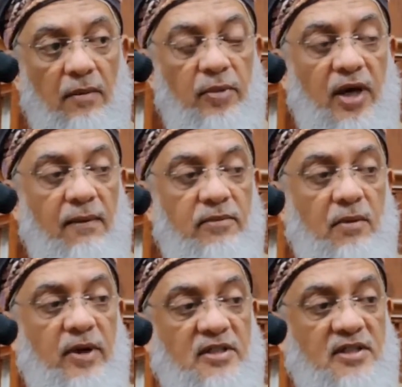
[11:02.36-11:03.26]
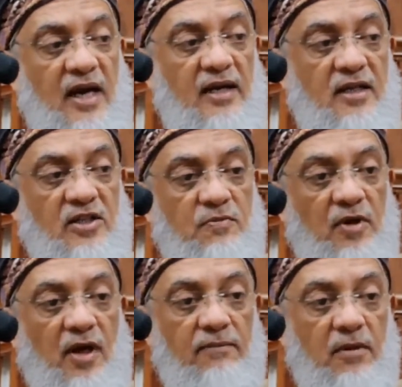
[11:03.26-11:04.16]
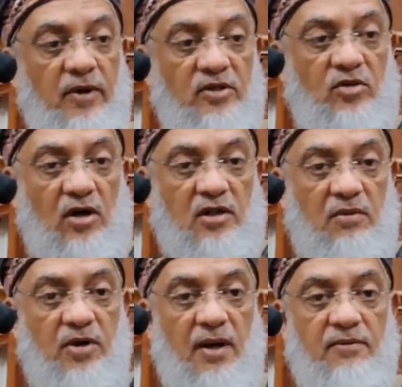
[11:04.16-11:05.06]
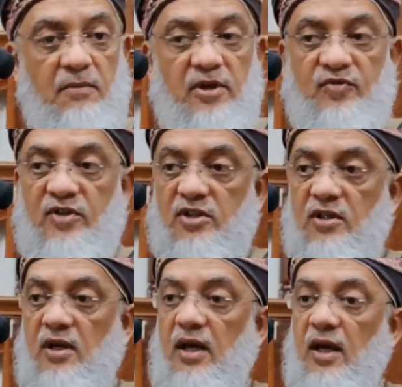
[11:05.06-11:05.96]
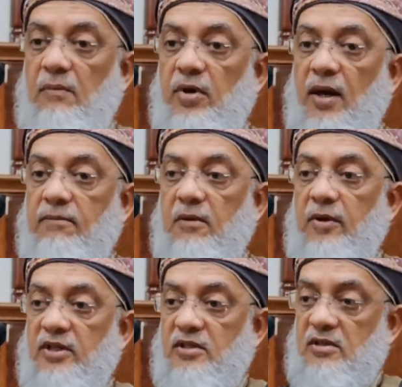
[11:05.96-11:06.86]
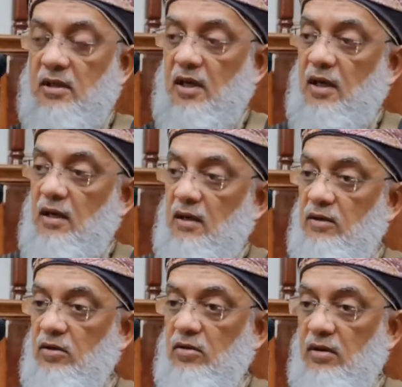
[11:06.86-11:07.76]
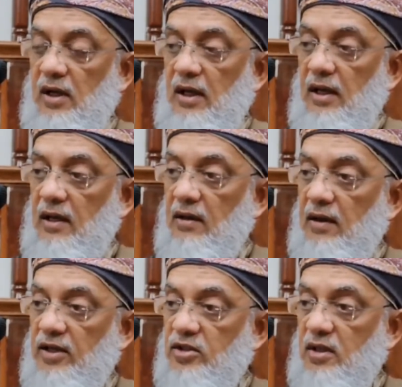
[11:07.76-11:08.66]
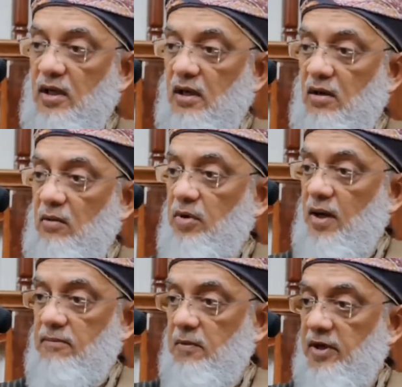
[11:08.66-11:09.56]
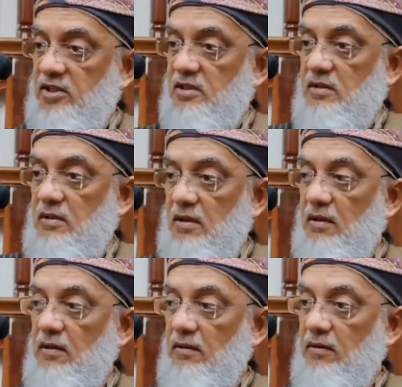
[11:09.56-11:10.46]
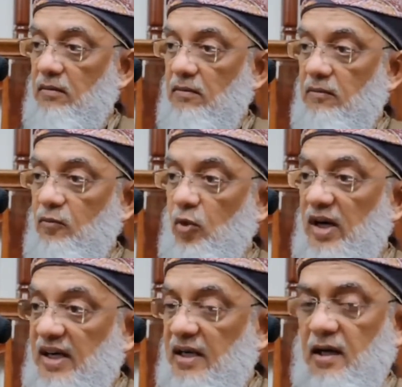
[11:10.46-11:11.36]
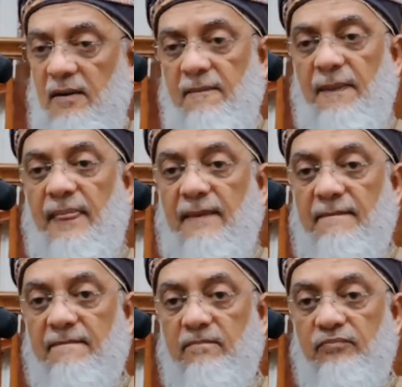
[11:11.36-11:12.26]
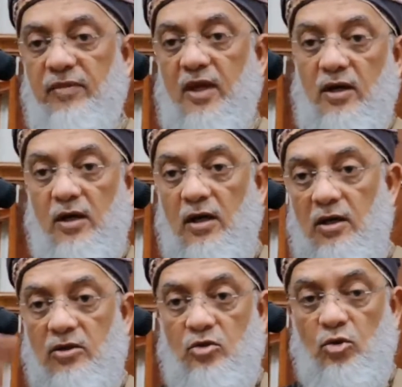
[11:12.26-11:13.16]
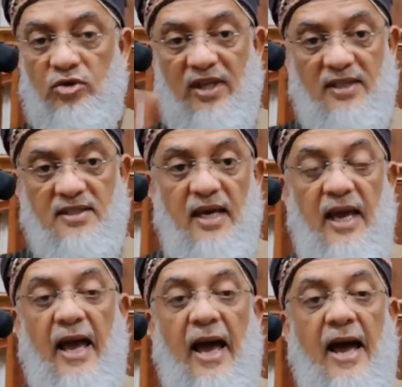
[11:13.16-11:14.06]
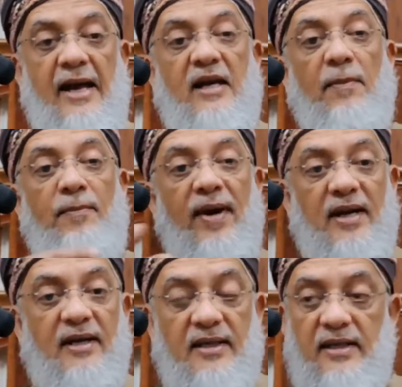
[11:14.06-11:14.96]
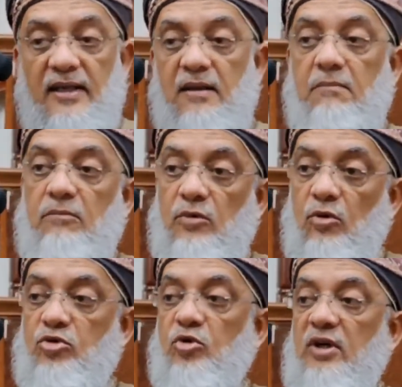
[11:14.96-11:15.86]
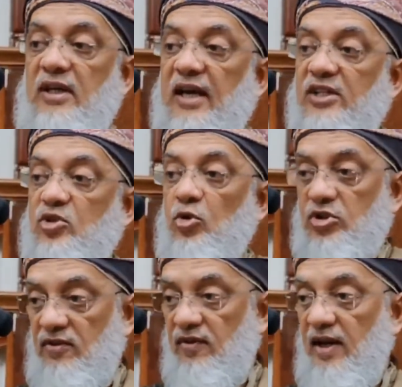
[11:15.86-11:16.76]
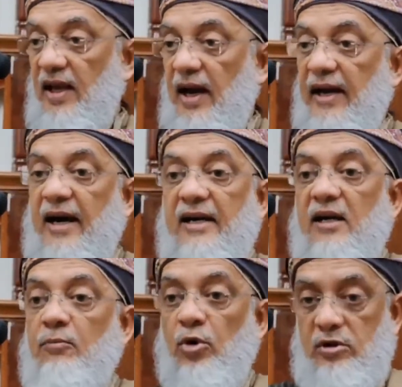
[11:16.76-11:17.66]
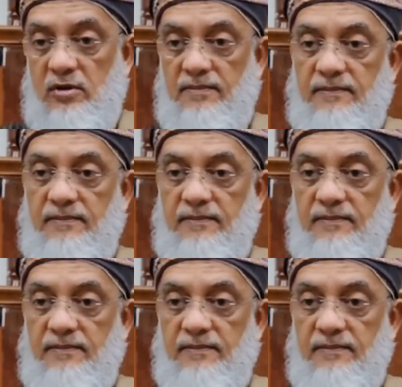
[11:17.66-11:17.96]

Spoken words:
become the best scientist, become the best doctor, become the best physician, become the best engineer, become the best world leader. Two things, and apparently mutually exclusive. I can't get both.